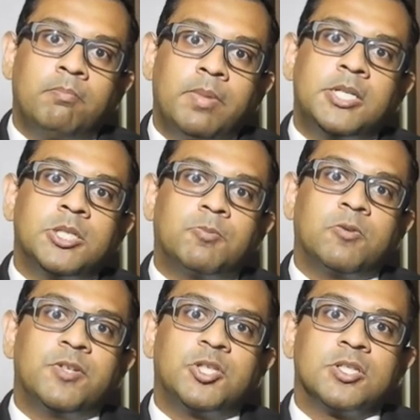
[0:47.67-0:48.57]
major
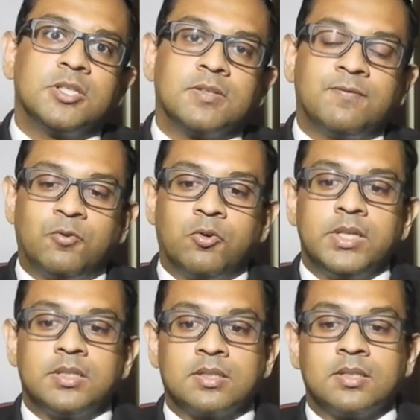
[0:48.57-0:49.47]
provisions for
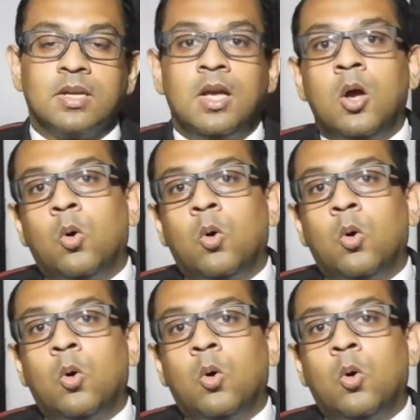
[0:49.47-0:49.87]
writs.